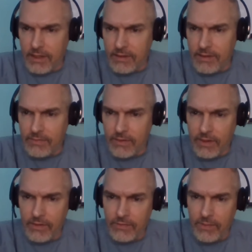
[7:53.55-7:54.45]
Any tips on
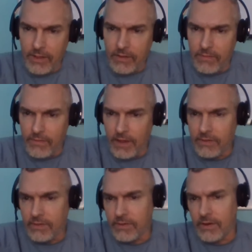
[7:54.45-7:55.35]
how to speak or
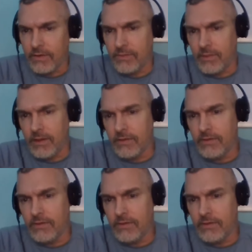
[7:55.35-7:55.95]
facts or correct speech?